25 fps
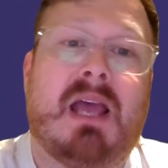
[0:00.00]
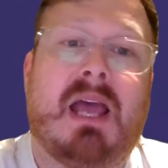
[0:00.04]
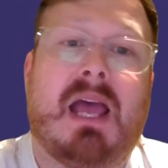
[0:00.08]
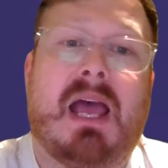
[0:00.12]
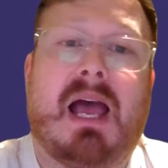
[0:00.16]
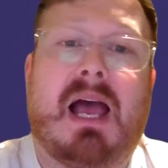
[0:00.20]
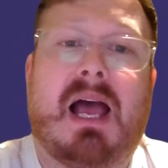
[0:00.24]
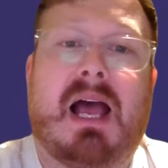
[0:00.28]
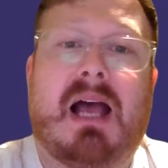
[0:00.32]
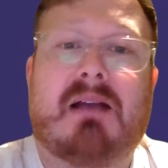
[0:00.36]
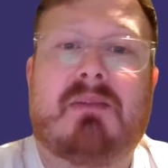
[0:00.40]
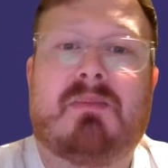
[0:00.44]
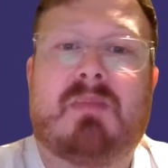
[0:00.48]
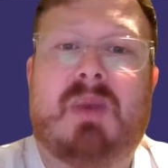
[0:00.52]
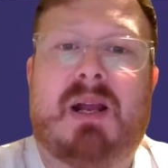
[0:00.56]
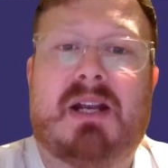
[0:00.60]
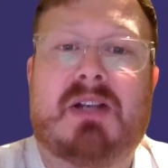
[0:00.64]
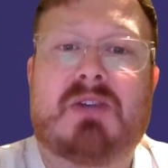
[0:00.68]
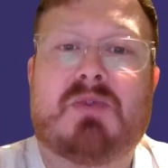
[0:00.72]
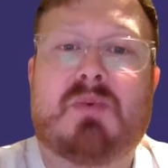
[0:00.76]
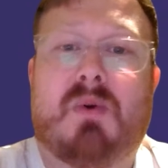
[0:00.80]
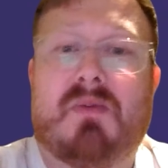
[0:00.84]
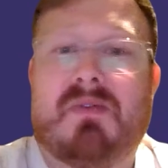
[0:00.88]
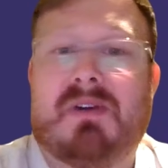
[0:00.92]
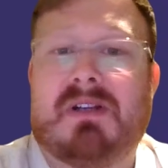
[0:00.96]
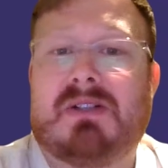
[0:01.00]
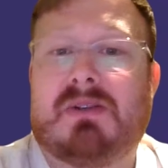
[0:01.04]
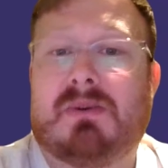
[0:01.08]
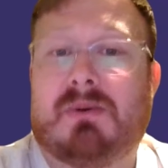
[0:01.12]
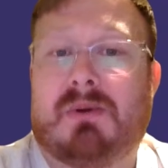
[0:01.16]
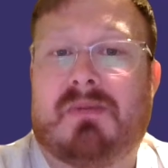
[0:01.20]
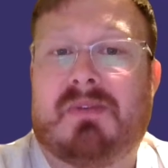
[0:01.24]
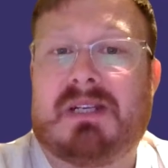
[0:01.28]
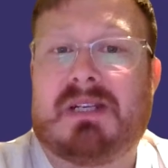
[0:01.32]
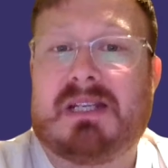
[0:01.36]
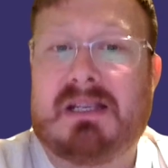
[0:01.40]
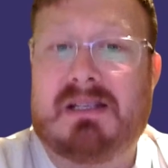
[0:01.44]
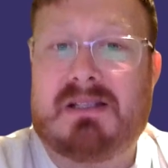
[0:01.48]
and manage what they're doing on their
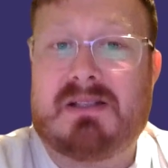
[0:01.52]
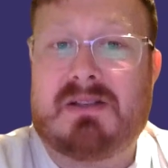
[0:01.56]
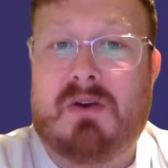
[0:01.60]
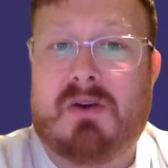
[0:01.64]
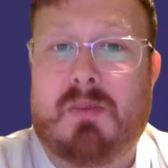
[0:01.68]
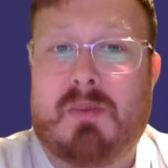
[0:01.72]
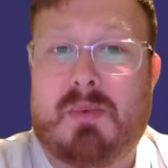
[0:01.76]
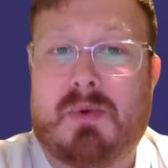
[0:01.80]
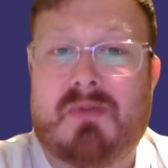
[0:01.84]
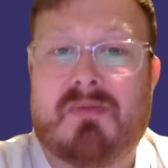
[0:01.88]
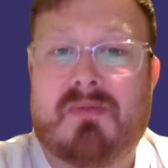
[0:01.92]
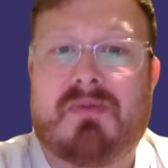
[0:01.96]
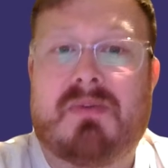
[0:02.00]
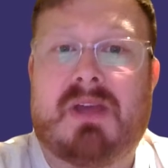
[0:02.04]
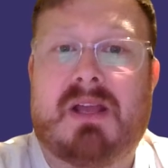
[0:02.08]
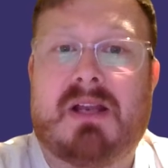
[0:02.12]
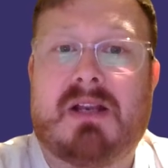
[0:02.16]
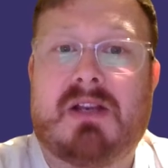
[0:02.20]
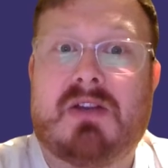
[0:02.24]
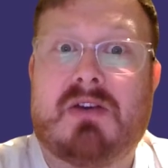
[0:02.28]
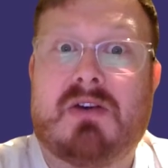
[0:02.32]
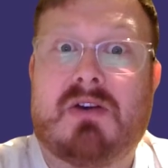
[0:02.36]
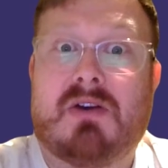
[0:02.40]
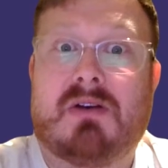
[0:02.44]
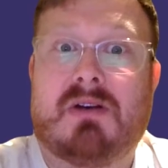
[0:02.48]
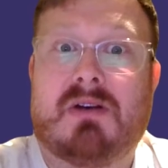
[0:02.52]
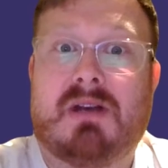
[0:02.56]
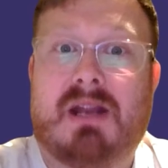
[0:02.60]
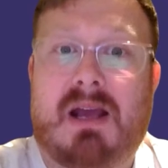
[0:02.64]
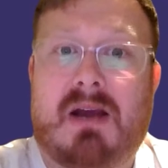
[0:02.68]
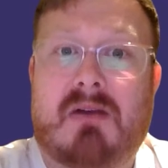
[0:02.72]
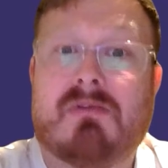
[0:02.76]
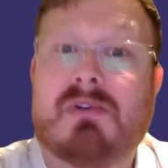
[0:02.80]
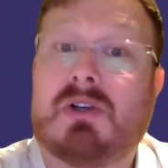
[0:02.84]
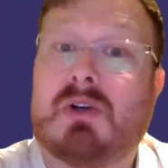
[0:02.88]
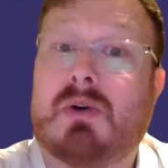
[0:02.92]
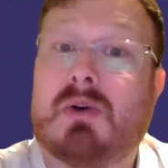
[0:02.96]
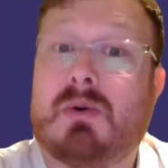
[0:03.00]
desktop, then you can now
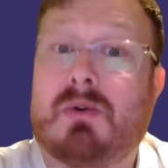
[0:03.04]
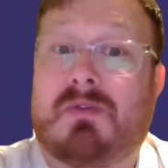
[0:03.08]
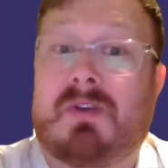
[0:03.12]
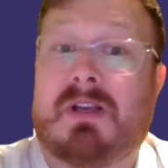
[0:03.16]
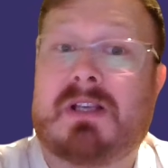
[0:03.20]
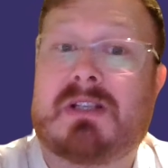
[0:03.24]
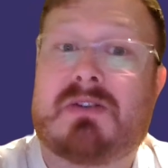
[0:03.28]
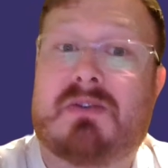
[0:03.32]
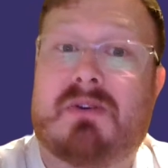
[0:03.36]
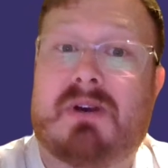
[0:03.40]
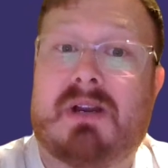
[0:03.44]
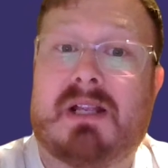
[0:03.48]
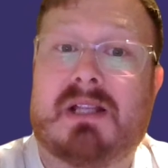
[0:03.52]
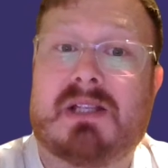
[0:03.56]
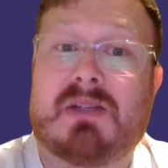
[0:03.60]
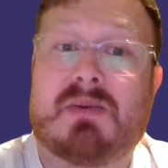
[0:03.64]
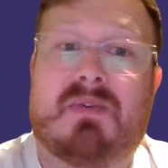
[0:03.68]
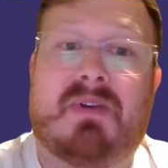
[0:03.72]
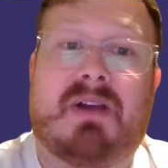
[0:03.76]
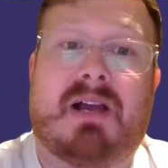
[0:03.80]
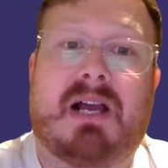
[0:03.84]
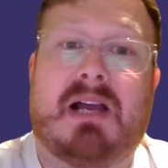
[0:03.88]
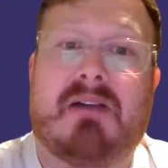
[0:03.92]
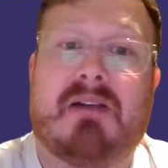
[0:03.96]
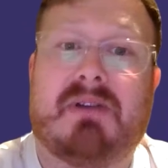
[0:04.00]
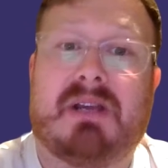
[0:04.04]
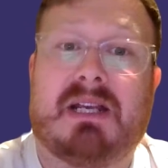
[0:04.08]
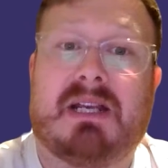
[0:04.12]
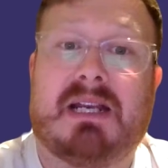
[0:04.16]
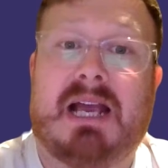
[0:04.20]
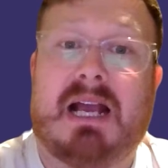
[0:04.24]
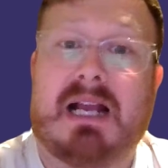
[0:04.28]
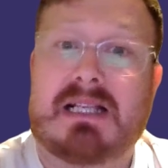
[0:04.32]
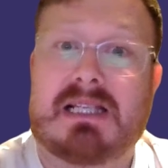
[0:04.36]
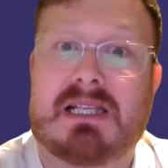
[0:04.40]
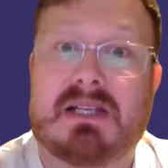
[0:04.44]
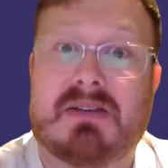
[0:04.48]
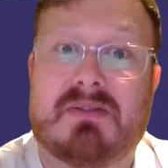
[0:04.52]
record their screens without having an
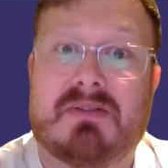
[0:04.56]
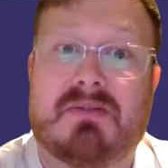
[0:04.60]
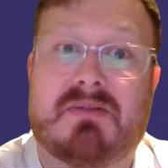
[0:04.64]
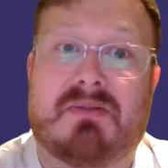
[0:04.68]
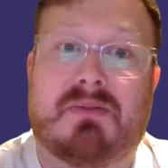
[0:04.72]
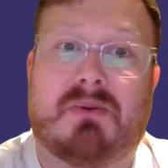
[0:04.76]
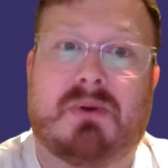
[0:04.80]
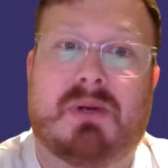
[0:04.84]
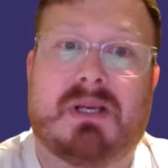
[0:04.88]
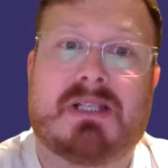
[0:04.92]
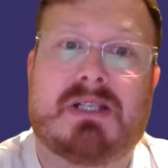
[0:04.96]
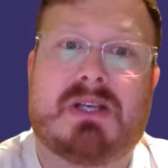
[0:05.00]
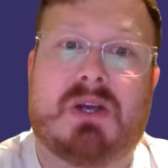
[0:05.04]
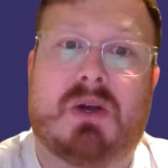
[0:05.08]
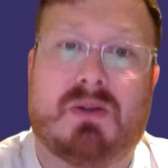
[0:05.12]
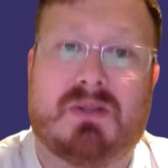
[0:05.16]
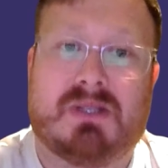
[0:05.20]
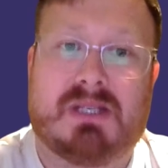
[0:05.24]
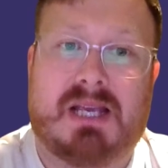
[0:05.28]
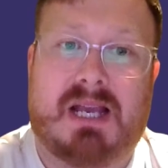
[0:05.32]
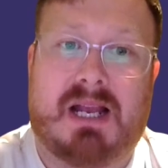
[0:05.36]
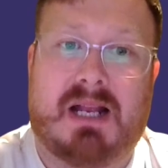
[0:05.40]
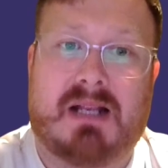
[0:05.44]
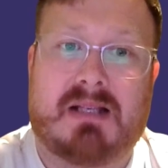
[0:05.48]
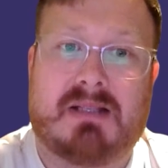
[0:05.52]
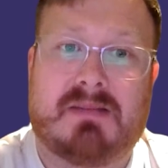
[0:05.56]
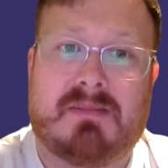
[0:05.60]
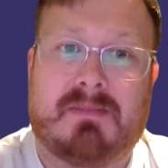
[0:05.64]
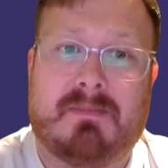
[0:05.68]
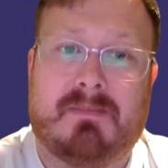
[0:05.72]
active voice contact.